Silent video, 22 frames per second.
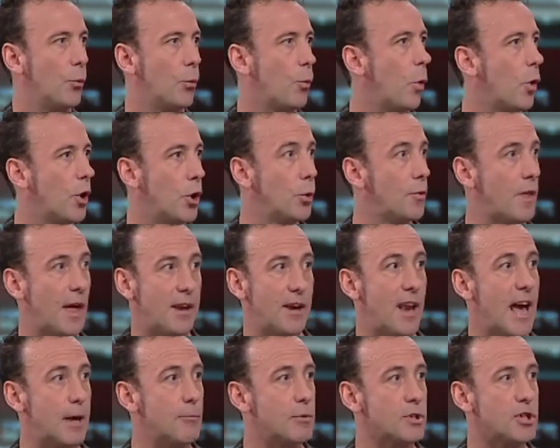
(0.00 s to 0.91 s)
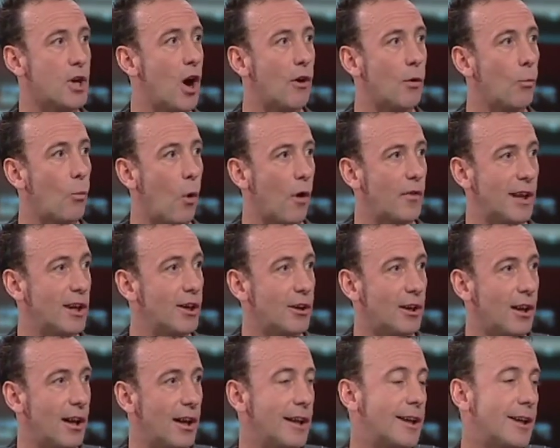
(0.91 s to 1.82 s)
who their neighbours are and what they but look
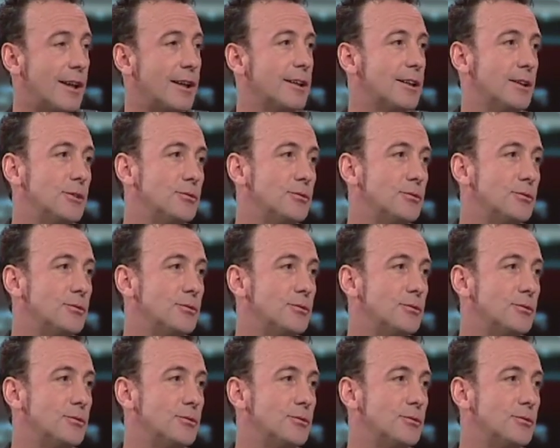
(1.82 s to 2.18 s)
well, like. let me just